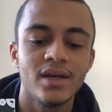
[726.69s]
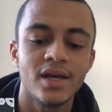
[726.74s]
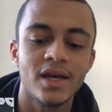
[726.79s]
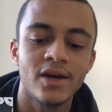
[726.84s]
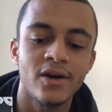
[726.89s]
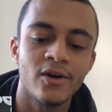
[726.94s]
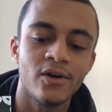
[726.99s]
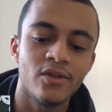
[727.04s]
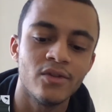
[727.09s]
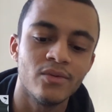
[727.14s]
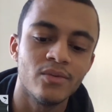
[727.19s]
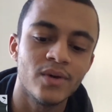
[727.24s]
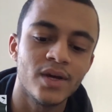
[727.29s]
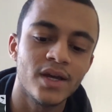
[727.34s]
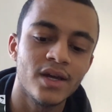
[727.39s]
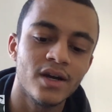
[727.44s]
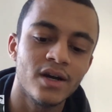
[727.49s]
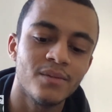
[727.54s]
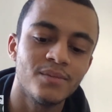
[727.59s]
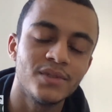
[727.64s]
all the way
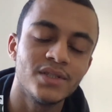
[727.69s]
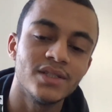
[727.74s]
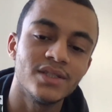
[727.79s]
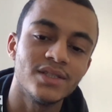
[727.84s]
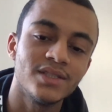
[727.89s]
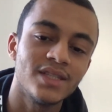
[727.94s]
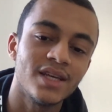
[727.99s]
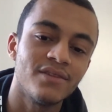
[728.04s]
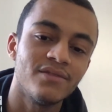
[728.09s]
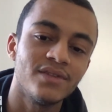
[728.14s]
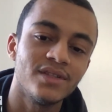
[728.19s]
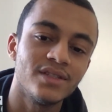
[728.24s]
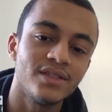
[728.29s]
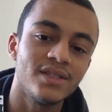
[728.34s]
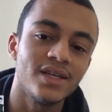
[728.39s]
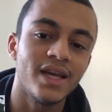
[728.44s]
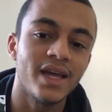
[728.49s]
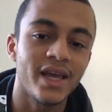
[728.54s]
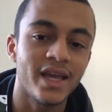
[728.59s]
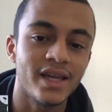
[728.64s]
up to 7 to
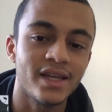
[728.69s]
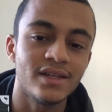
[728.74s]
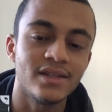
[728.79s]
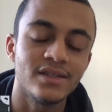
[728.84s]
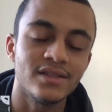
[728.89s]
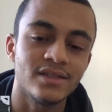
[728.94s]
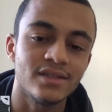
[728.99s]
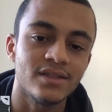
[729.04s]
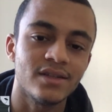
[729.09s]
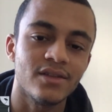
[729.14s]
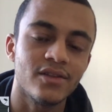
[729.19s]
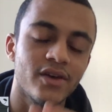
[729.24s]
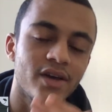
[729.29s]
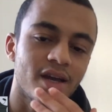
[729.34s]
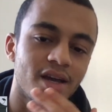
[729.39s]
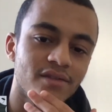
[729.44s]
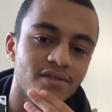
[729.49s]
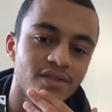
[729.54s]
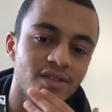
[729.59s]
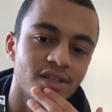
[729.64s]
8 is another
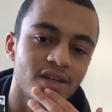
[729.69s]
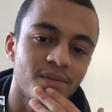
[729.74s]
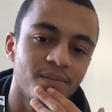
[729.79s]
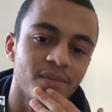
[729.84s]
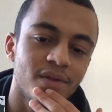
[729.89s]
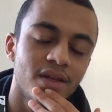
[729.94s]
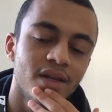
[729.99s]
half step.